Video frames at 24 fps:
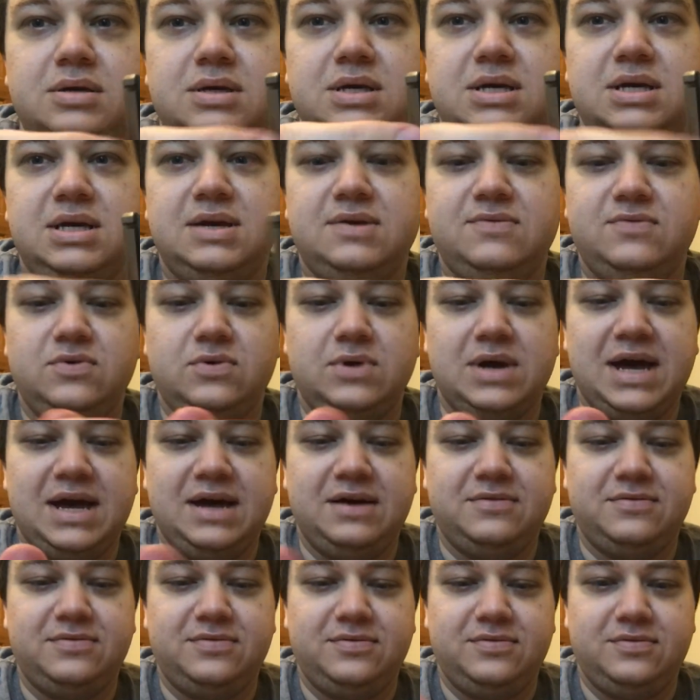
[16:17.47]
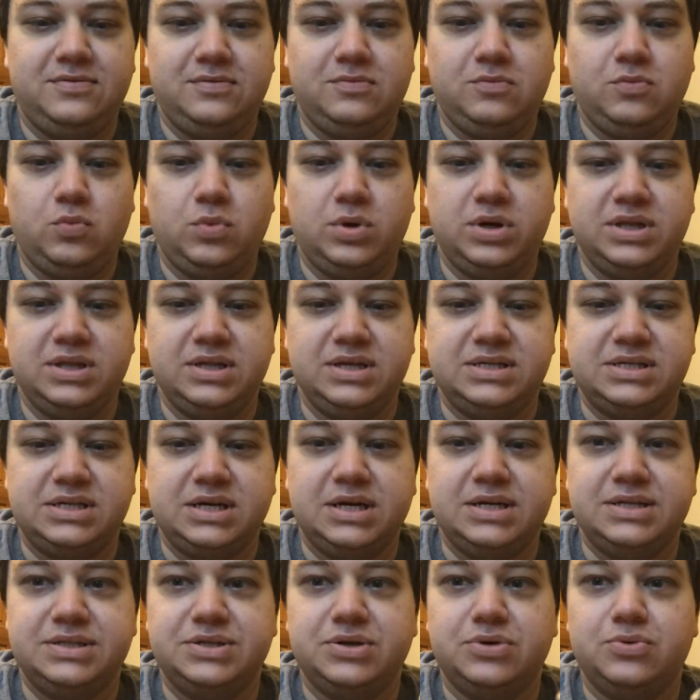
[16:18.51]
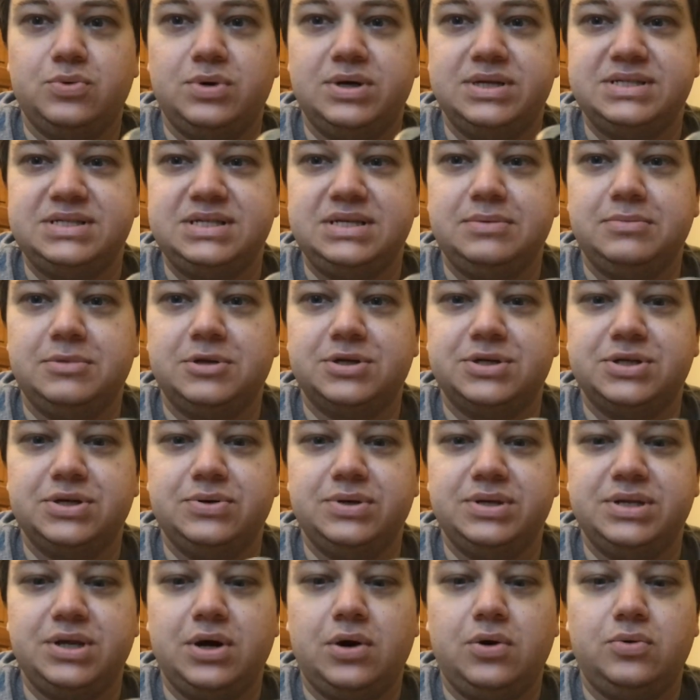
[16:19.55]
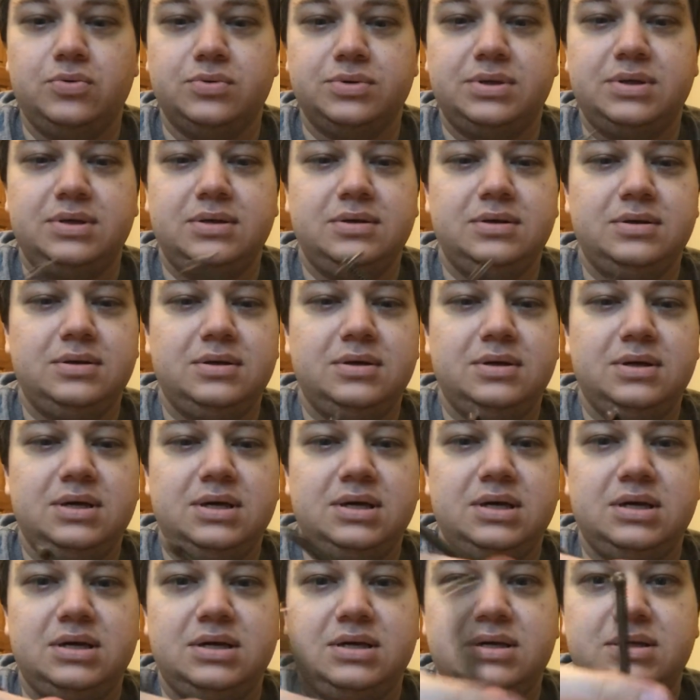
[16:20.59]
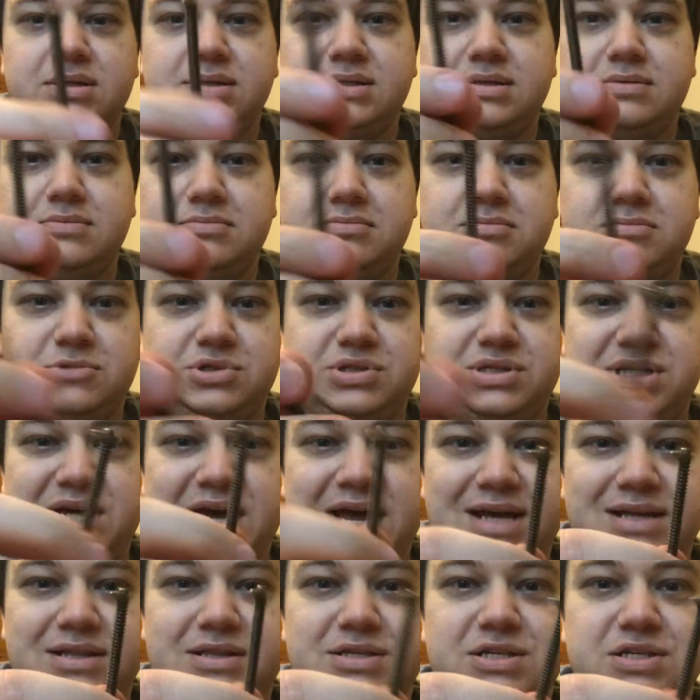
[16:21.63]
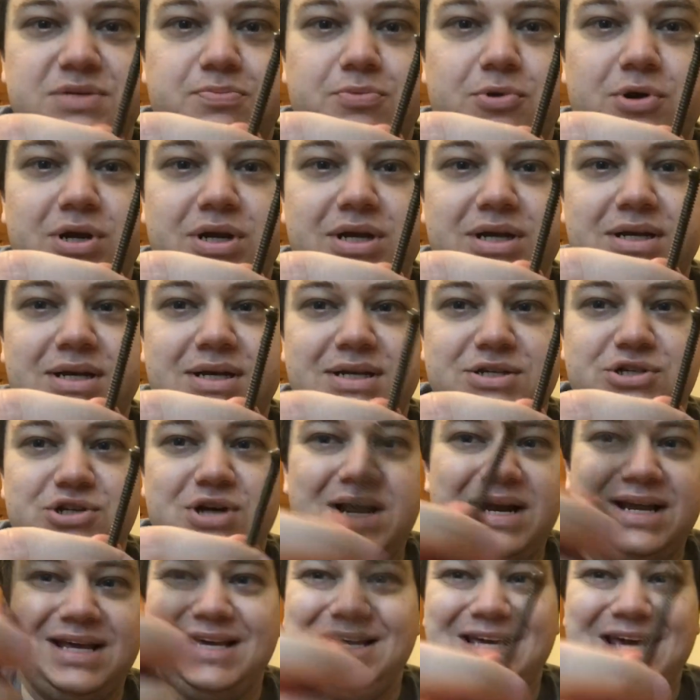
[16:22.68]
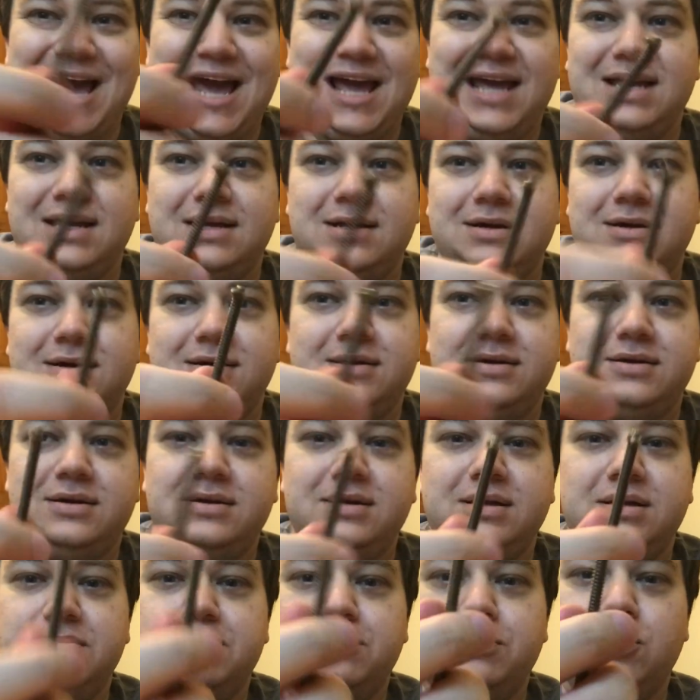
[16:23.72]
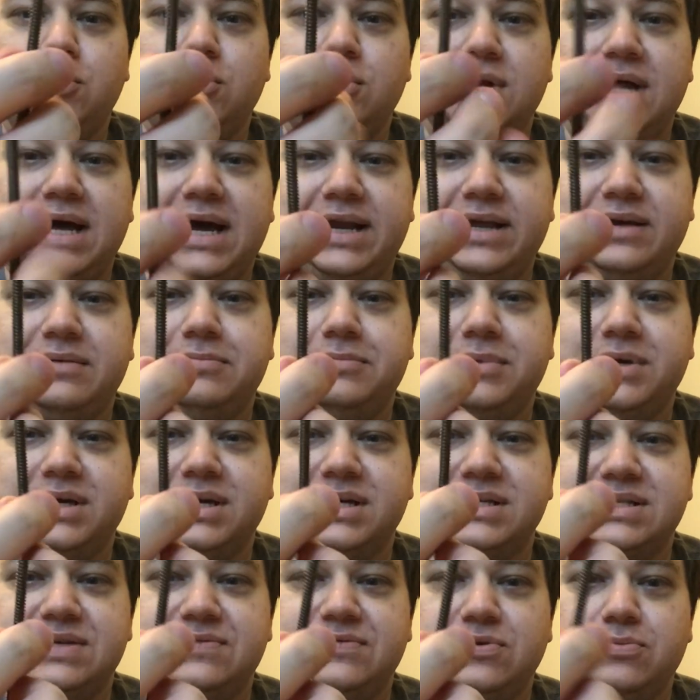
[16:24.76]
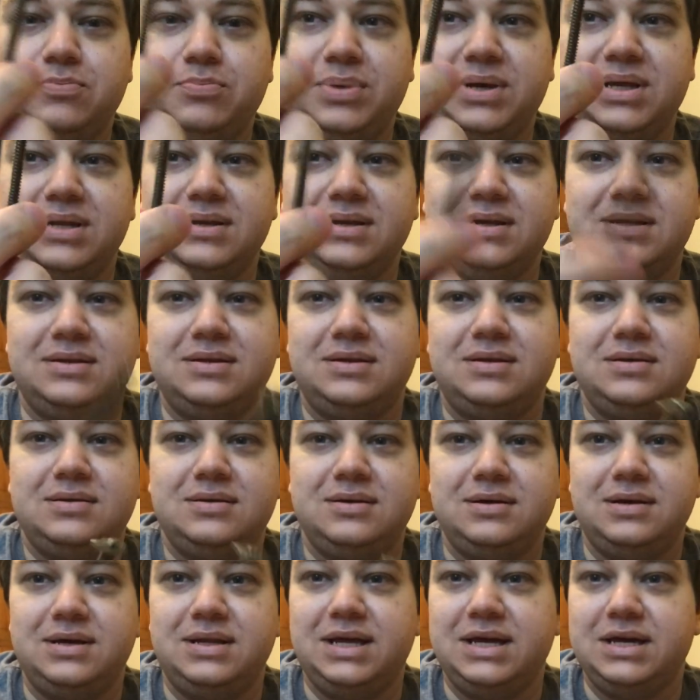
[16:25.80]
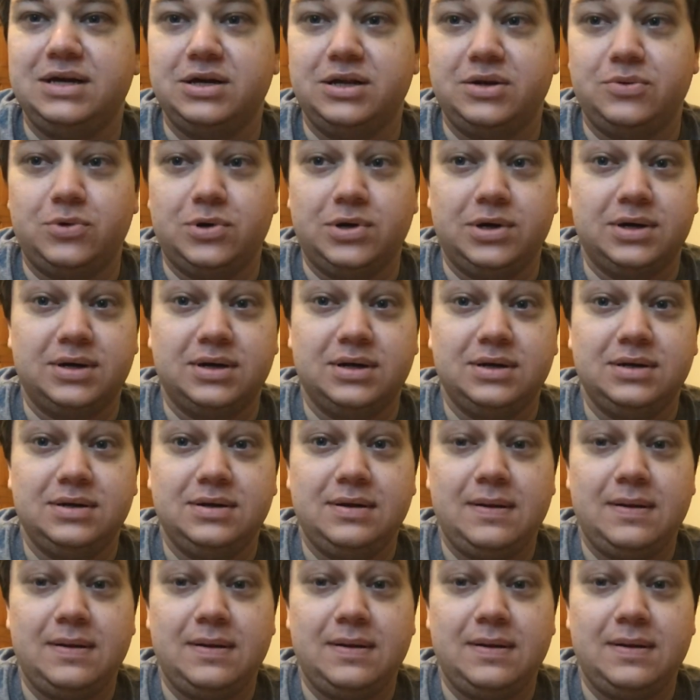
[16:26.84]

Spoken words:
If you have one of these guns or one similar to it, don't take the spring and try to yank and pull at it, because if you bend it, it ain't gonna work.